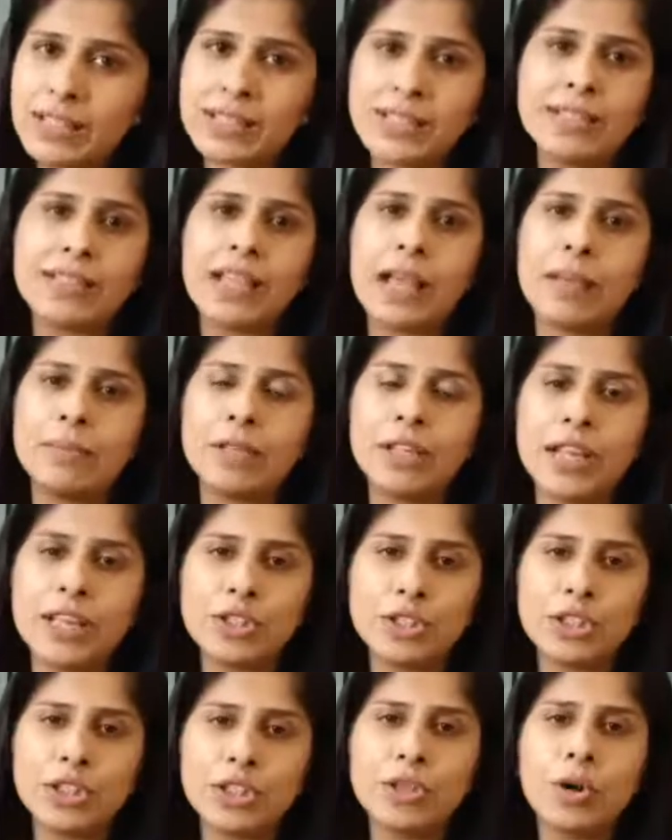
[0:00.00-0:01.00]

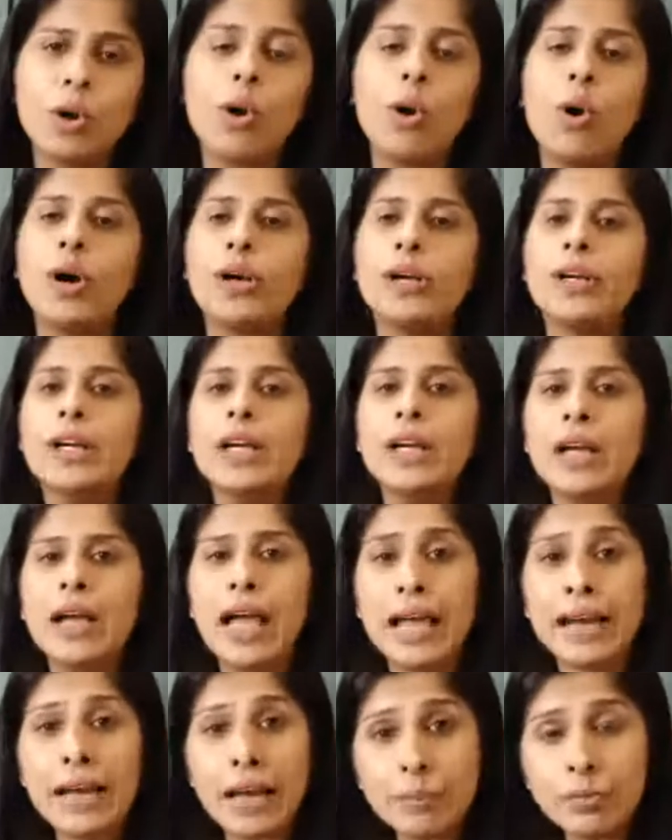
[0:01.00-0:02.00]
examination, or
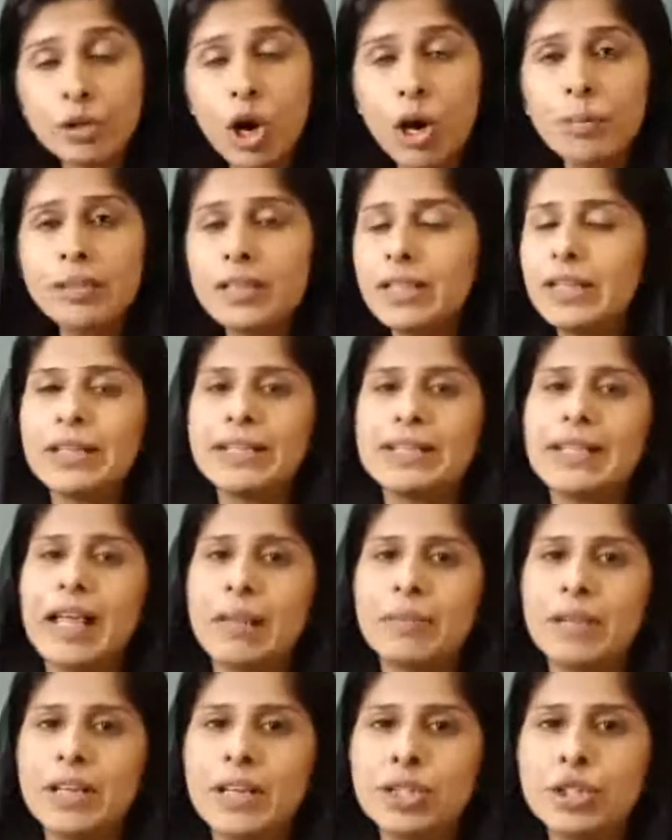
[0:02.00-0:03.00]
an abdominal
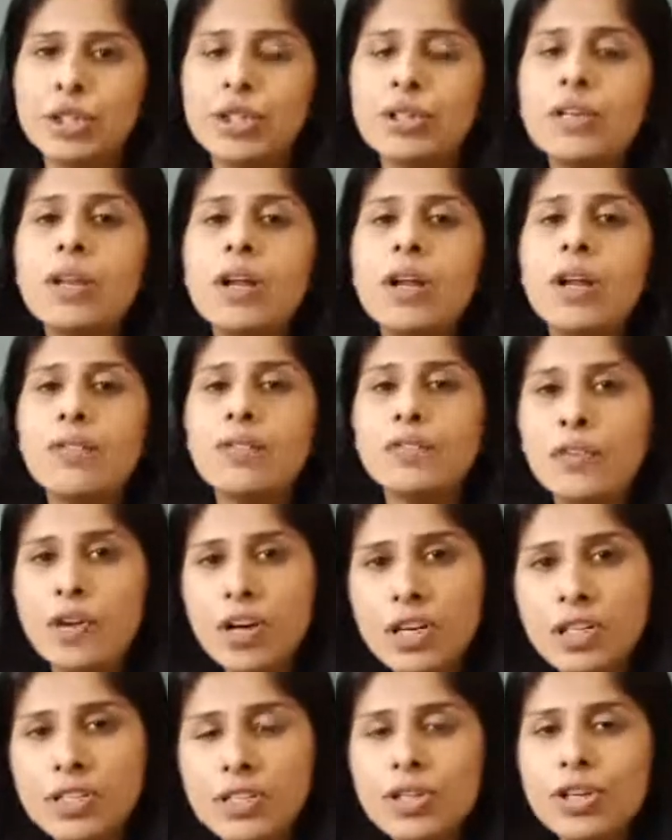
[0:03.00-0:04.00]
examination,
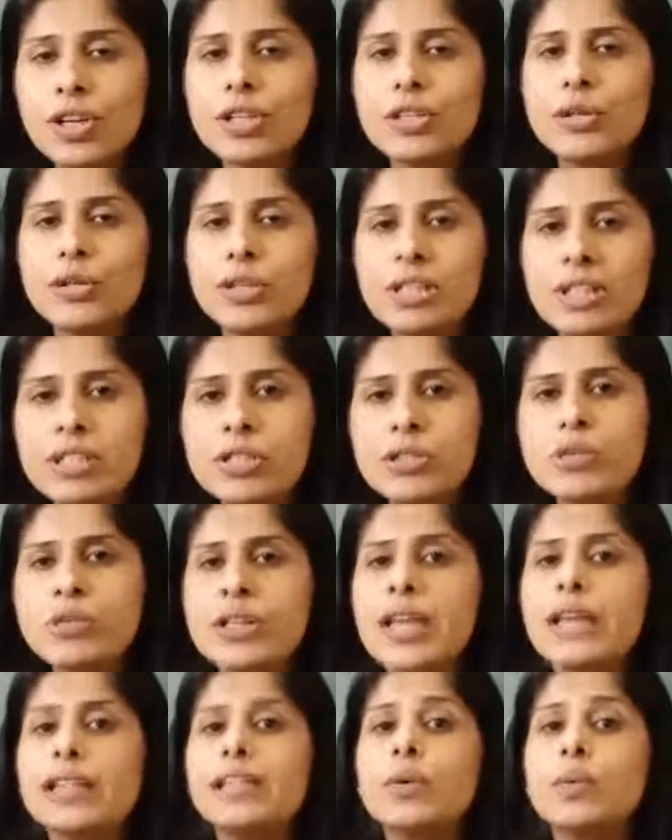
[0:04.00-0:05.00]
first you need to
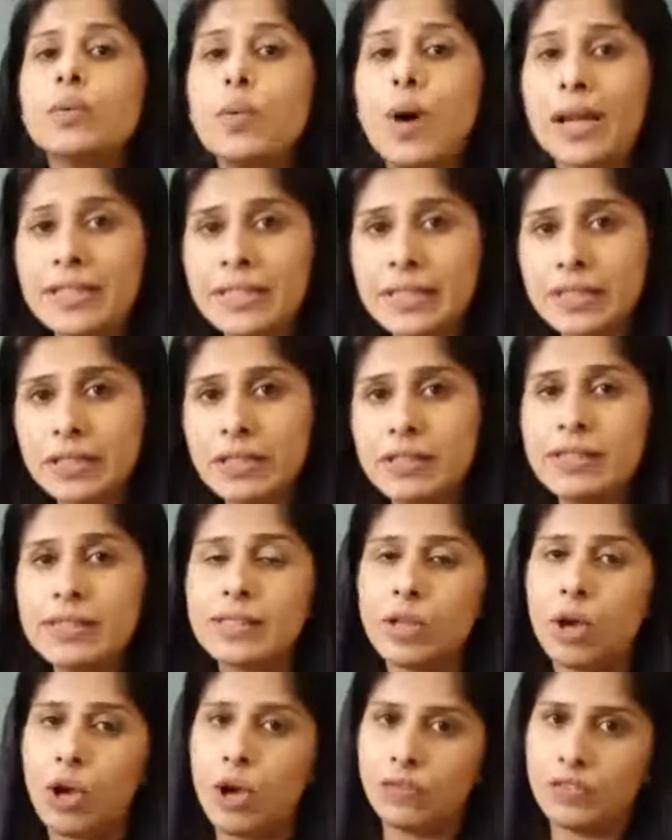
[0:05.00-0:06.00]
take the
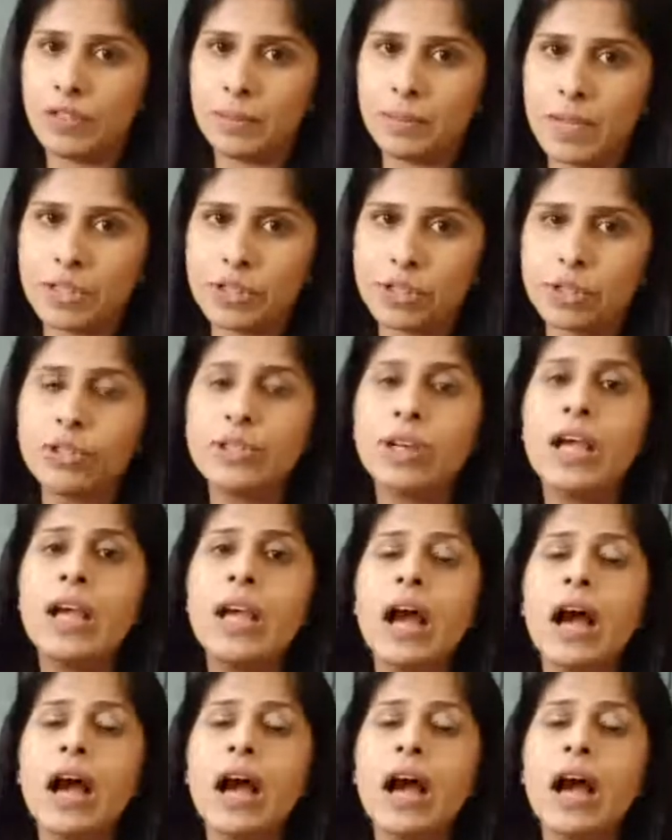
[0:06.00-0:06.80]
vitals of the patient.